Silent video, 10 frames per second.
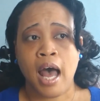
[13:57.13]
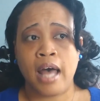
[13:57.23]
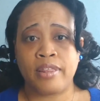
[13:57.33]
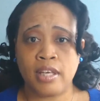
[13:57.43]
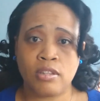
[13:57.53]

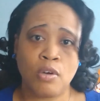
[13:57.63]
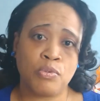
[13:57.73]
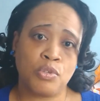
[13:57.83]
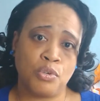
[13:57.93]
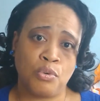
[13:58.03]
I think
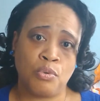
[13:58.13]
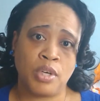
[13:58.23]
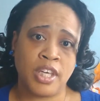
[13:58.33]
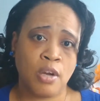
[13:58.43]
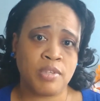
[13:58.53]
those who,
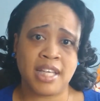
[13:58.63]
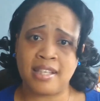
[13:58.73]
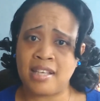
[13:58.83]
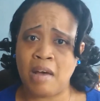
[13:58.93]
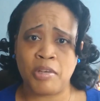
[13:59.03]
take
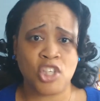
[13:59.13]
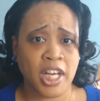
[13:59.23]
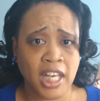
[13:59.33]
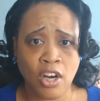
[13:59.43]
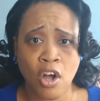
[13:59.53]
the time to
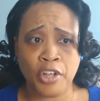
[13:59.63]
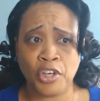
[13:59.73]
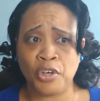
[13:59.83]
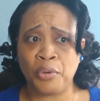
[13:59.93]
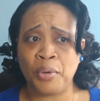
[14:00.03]
check in
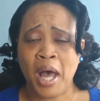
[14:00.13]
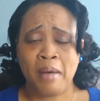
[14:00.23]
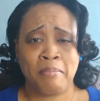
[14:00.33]
on you,